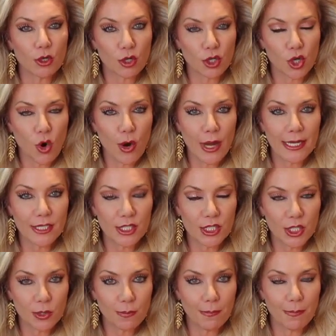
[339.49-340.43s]
You're
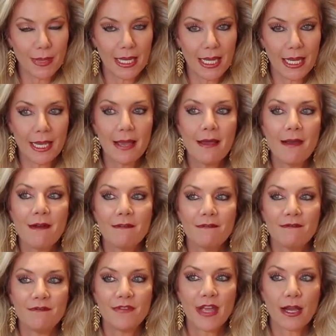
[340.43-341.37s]
going to be
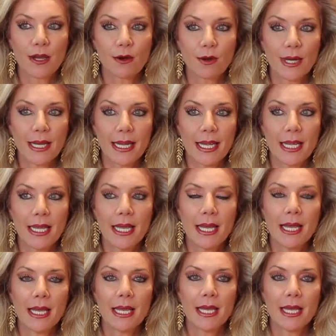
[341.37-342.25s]
very